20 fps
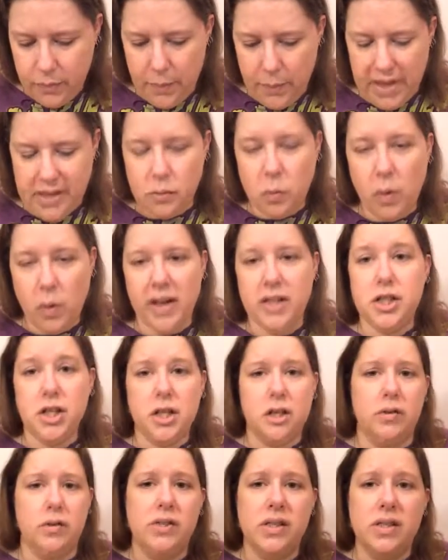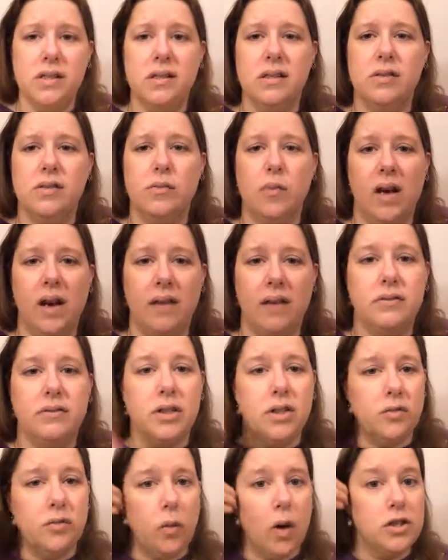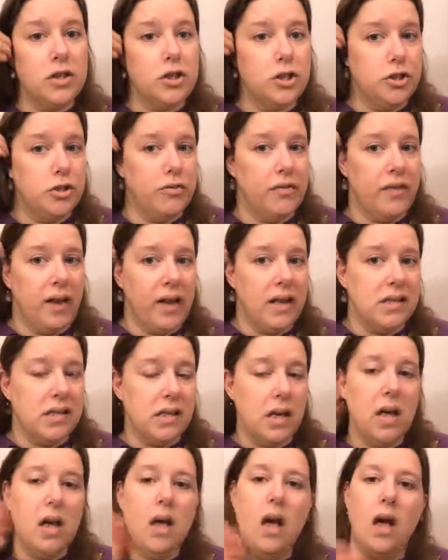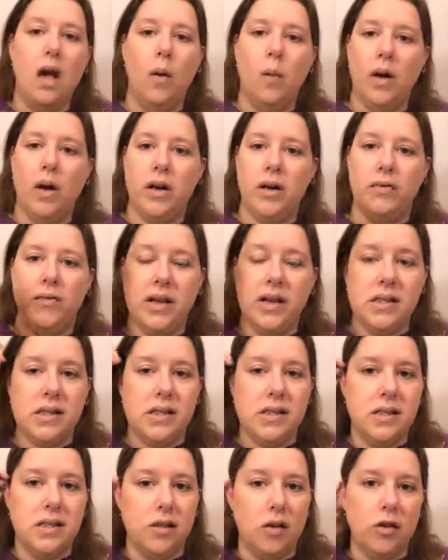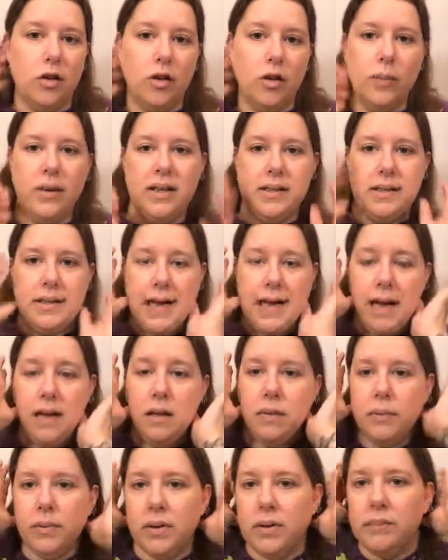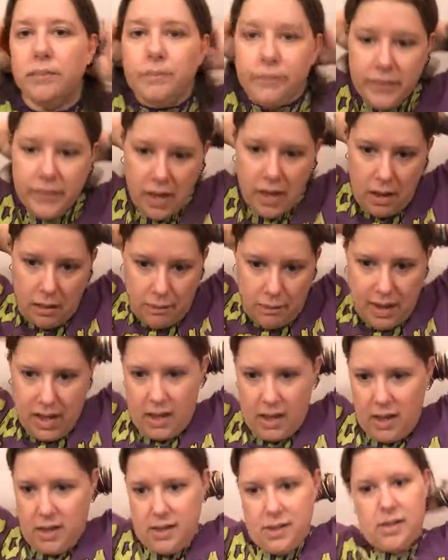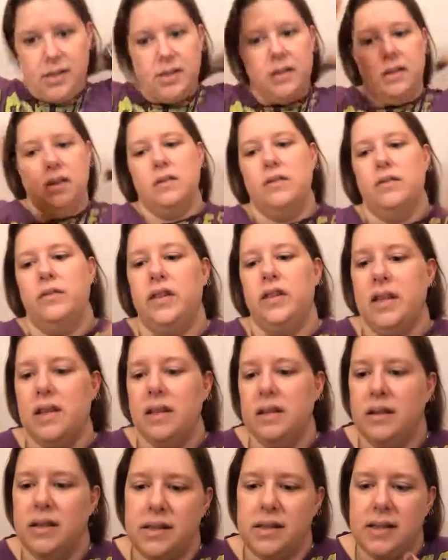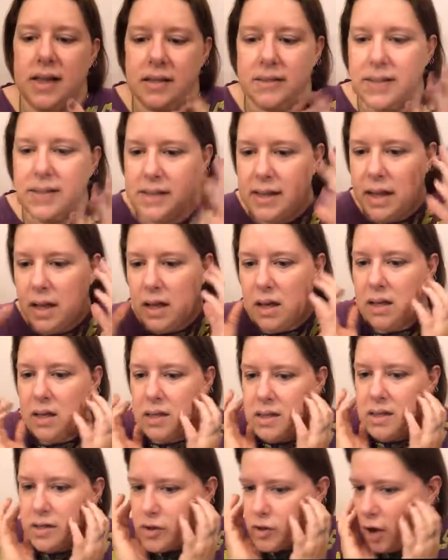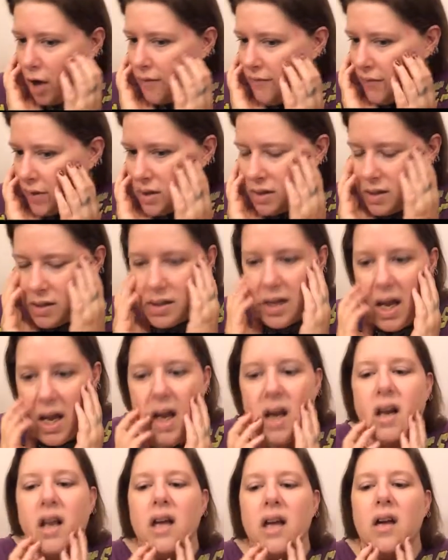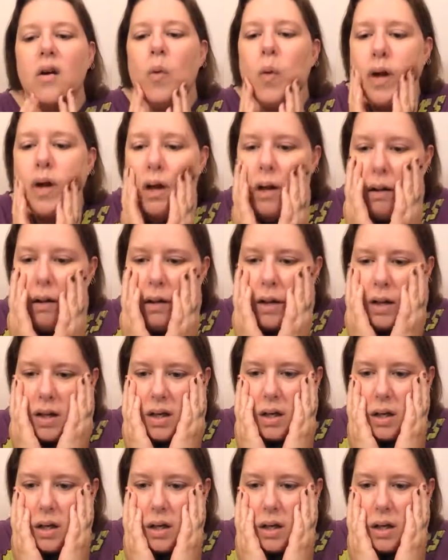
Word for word: Best way to use this is right after you've washed your face, while your face is still a little bit damp because then the dead skin is softened and it will